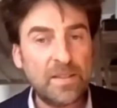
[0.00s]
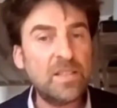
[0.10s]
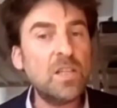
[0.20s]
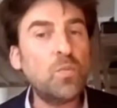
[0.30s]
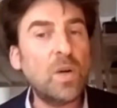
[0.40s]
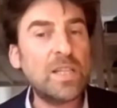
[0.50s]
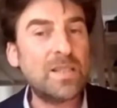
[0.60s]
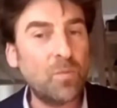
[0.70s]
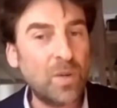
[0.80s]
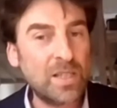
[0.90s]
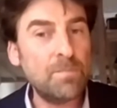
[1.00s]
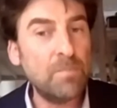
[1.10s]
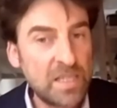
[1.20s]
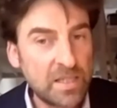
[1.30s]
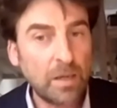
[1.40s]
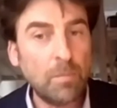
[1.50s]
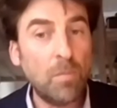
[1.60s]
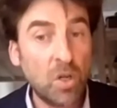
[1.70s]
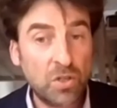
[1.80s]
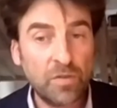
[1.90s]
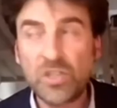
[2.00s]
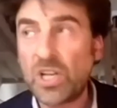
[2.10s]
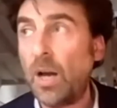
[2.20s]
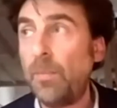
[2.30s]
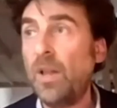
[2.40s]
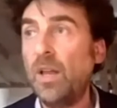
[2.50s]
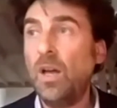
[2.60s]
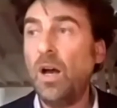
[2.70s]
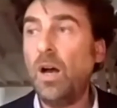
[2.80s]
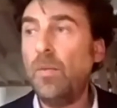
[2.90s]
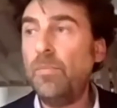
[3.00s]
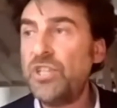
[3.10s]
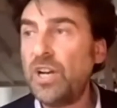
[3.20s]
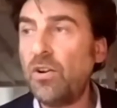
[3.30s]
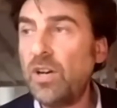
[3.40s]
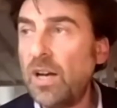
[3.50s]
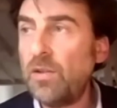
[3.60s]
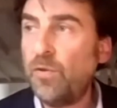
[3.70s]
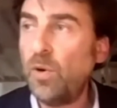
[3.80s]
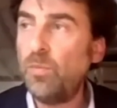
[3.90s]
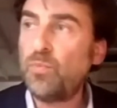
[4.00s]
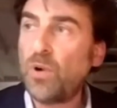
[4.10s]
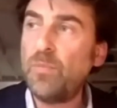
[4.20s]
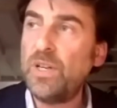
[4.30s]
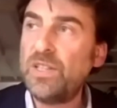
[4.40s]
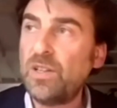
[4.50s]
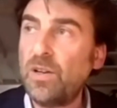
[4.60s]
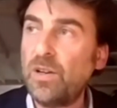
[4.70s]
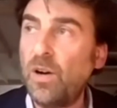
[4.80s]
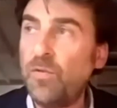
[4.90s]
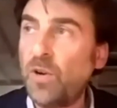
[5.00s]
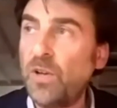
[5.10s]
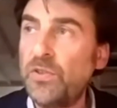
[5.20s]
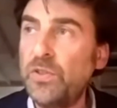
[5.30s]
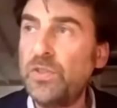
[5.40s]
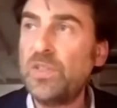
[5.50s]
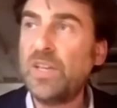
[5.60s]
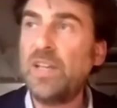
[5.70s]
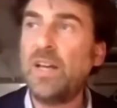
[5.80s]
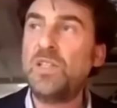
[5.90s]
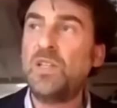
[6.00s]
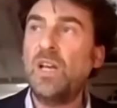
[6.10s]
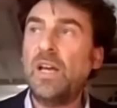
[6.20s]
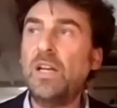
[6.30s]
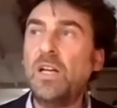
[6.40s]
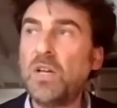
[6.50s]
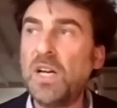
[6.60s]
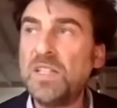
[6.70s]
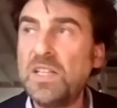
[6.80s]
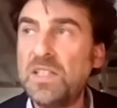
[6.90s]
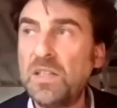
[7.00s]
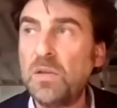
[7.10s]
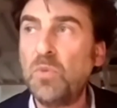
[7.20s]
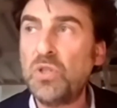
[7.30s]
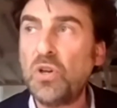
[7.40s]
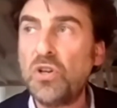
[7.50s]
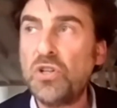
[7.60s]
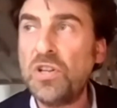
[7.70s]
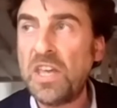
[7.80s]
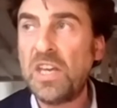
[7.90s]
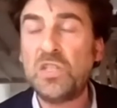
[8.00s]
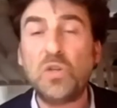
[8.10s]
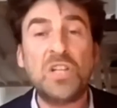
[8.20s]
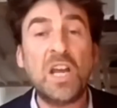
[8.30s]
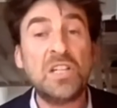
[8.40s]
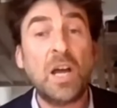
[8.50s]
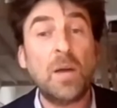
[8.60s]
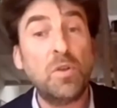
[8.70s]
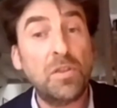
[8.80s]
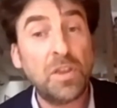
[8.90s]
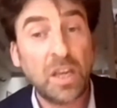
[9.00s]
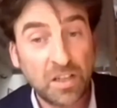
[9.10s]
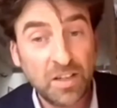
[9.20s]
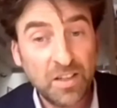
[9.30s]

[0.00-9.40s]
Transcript: This is what's missing most of the time. Michel Rocard, the former prime minister of France, used to say that in a crisis, the most urgent thing is to take time to think.